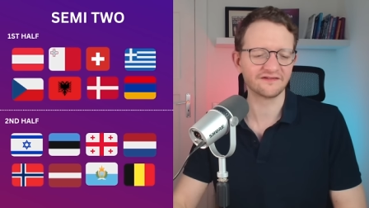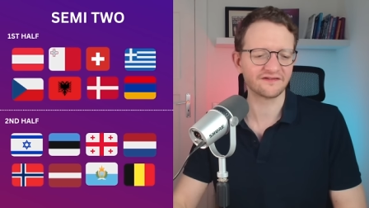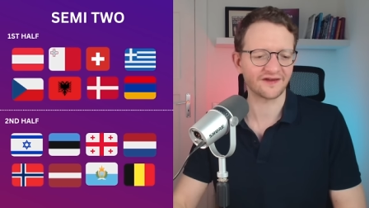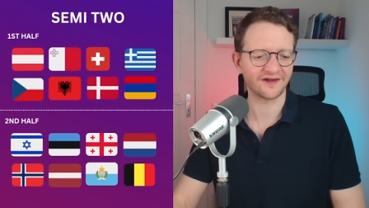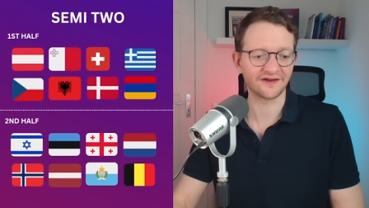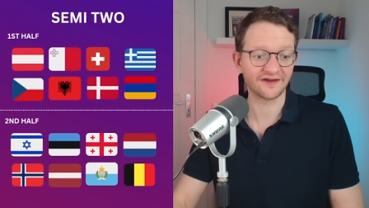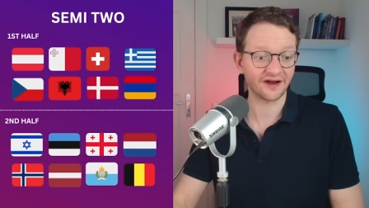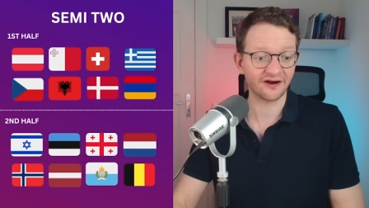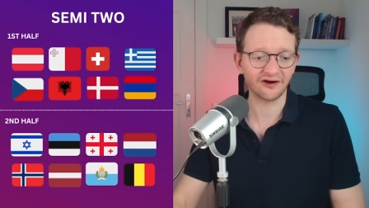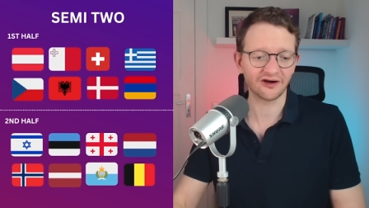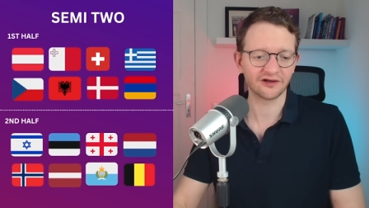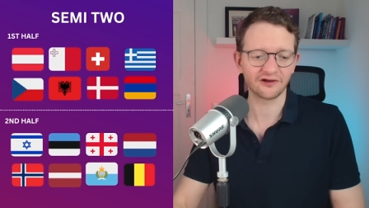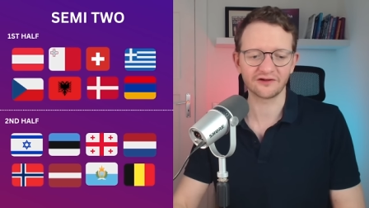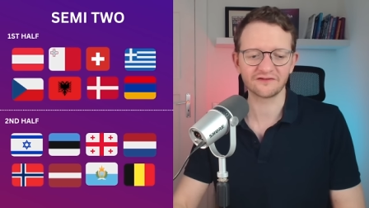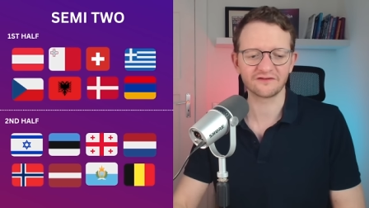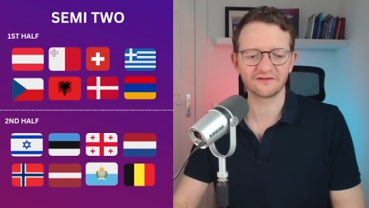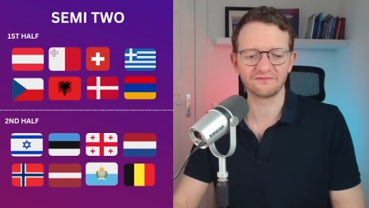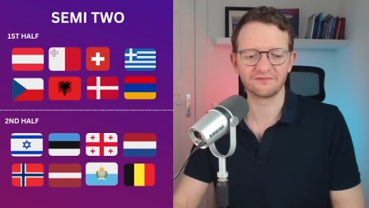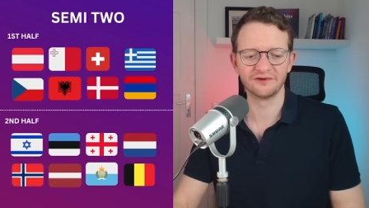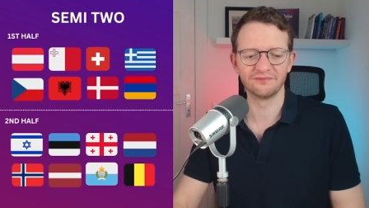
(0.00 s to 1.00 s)
And there are lots
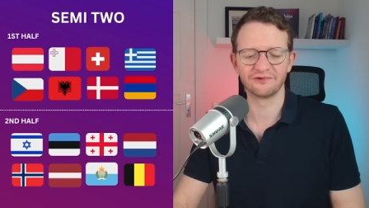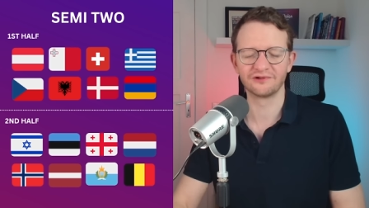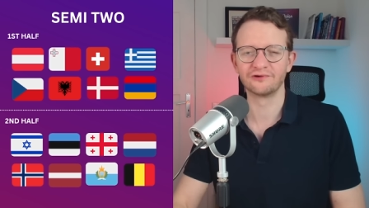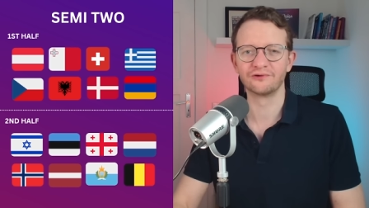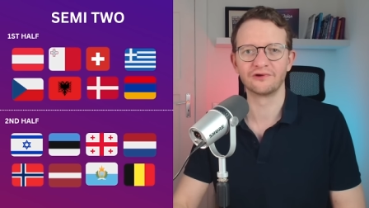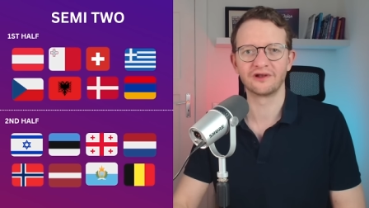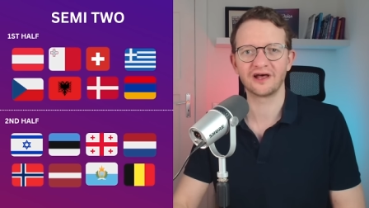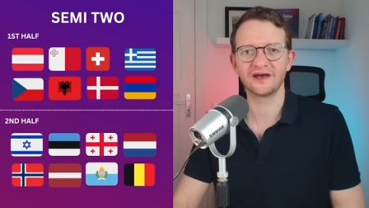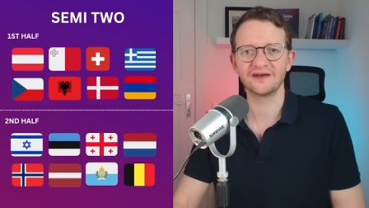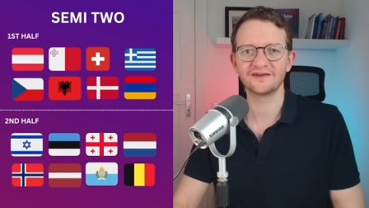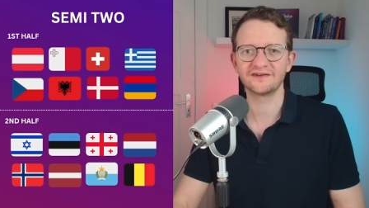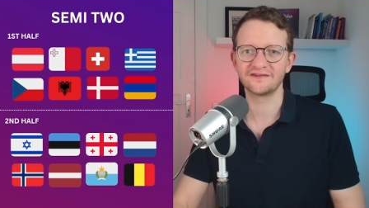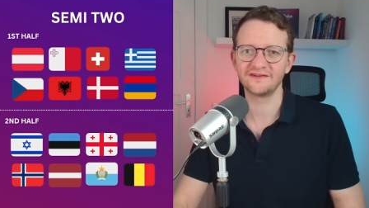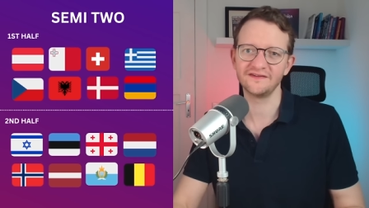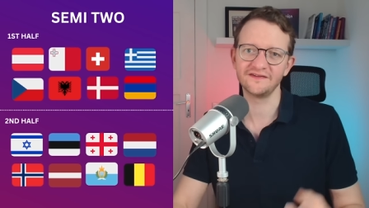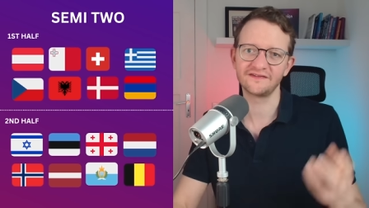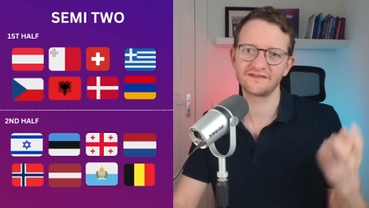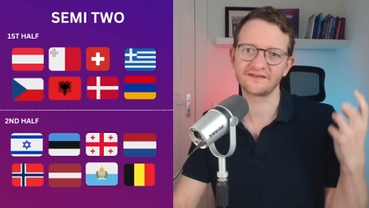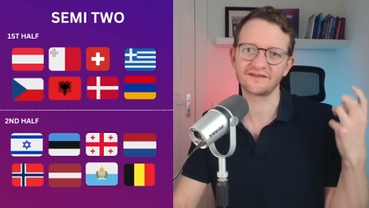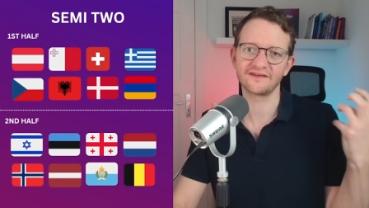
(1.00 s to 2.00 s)
of people who like
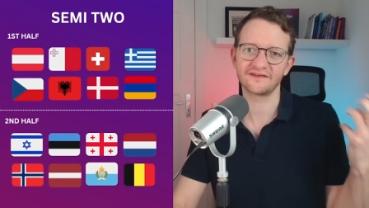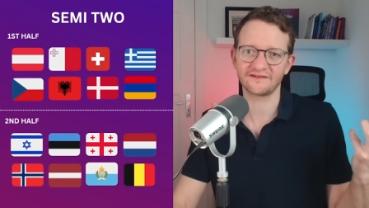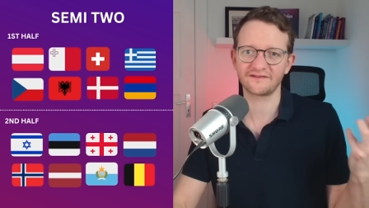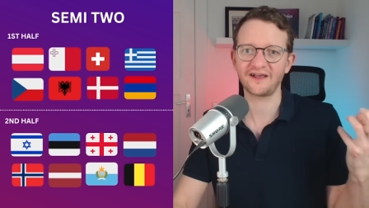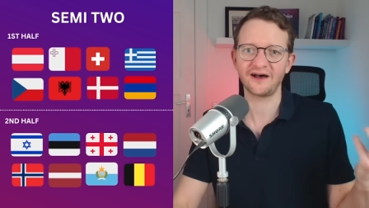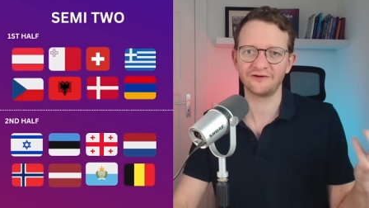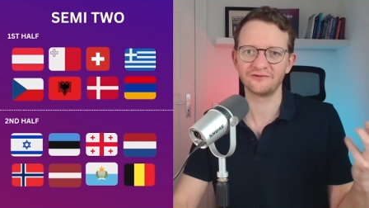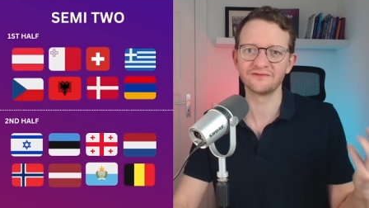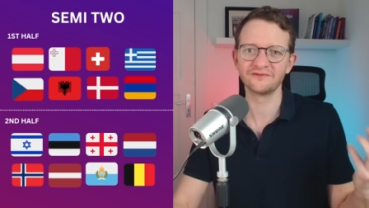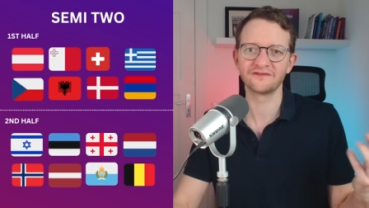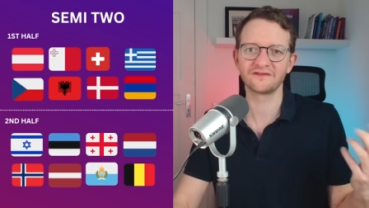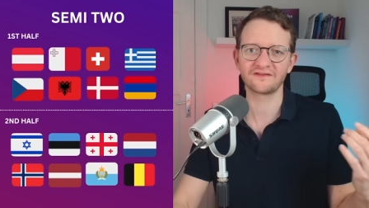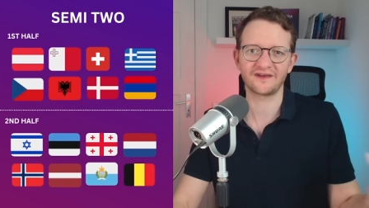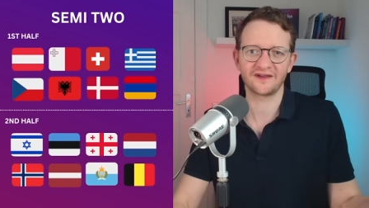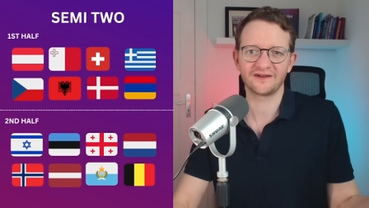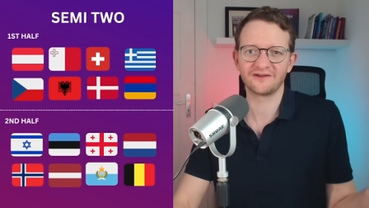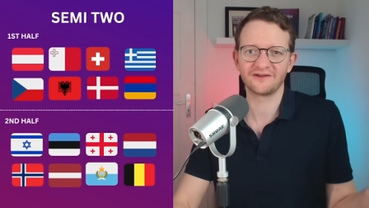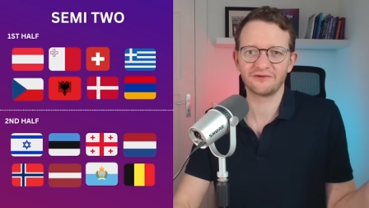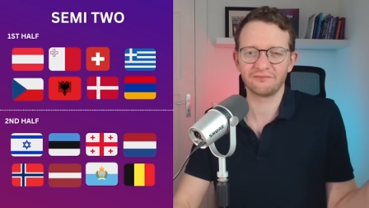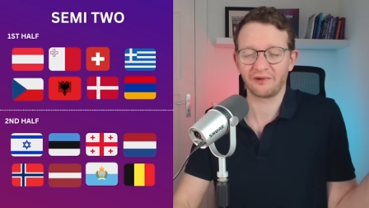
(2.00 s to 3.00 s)
these sounds
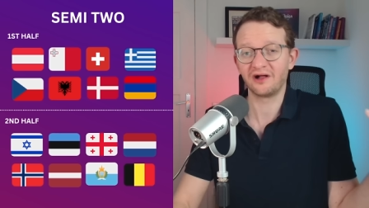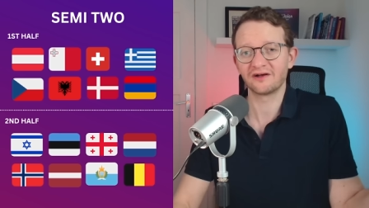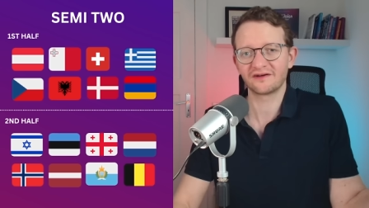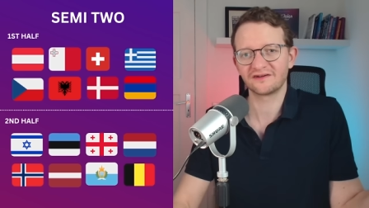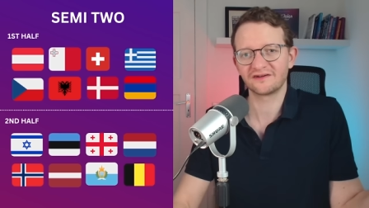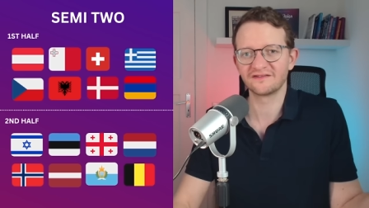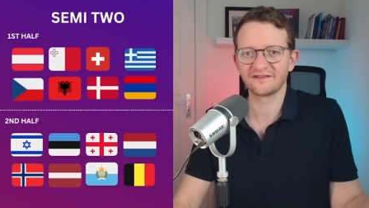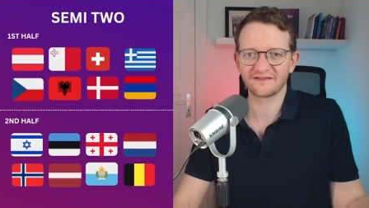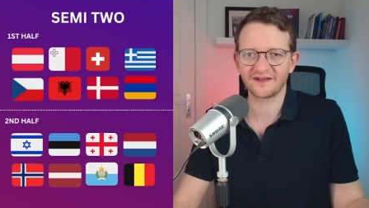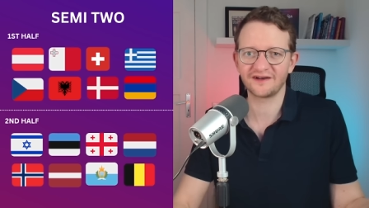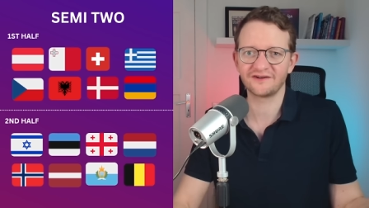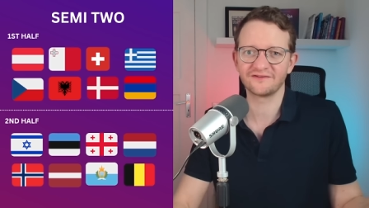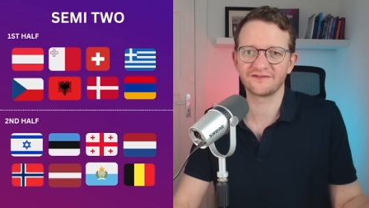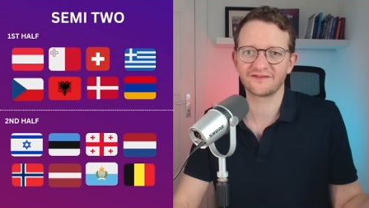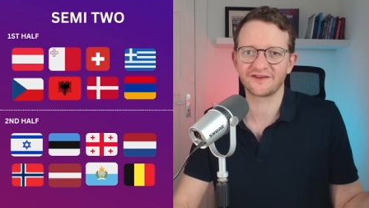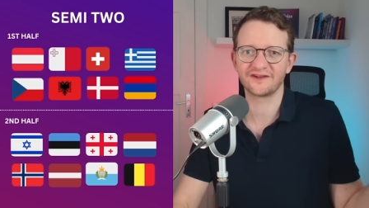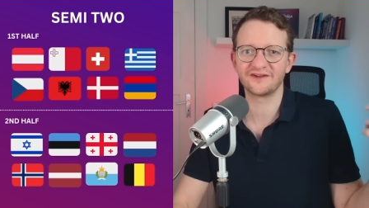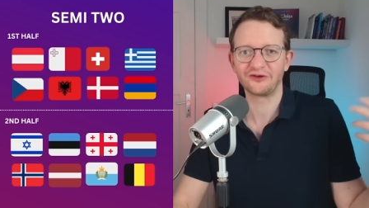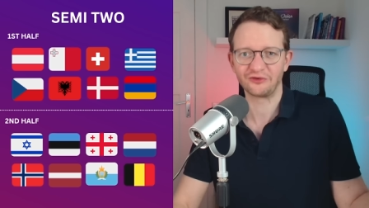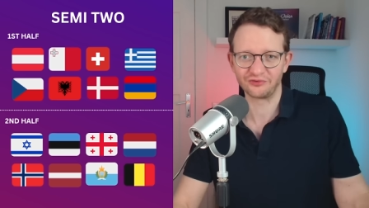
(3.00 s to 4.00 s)
and the Balkan sounds
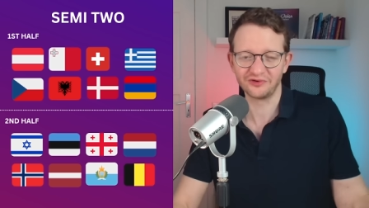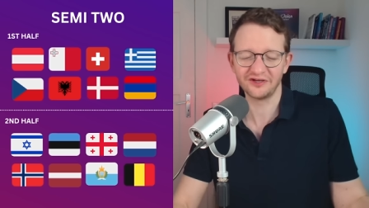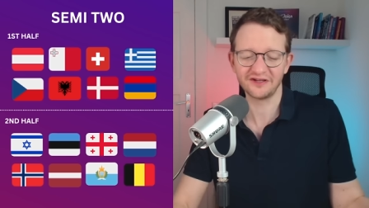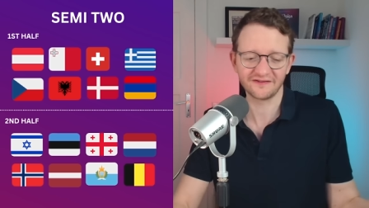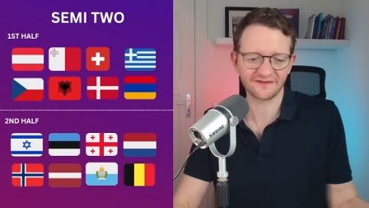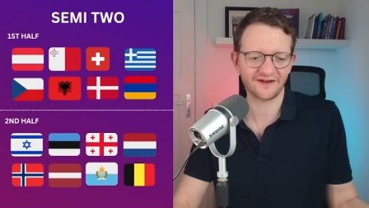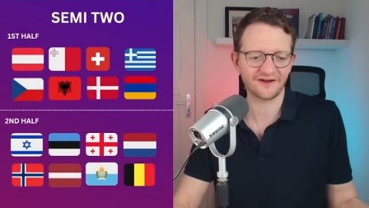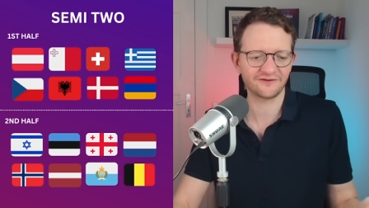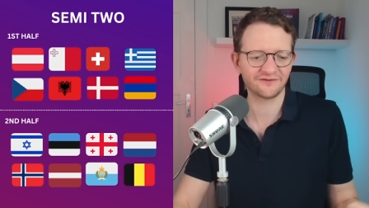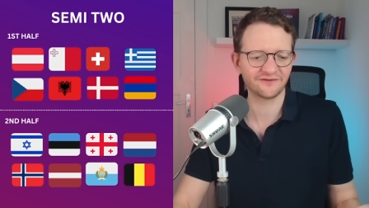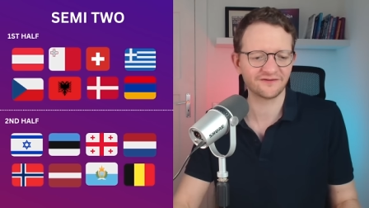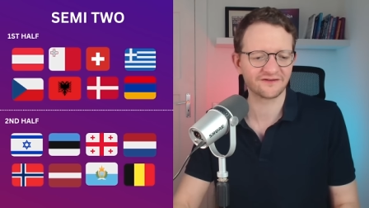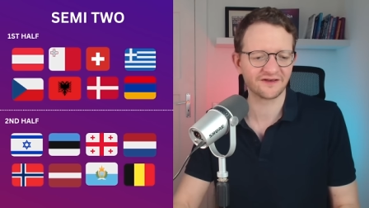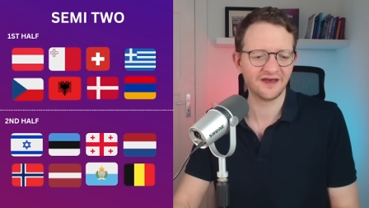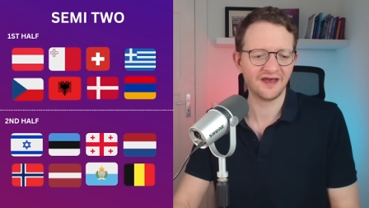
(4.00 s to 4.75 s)
and the Greek sounds.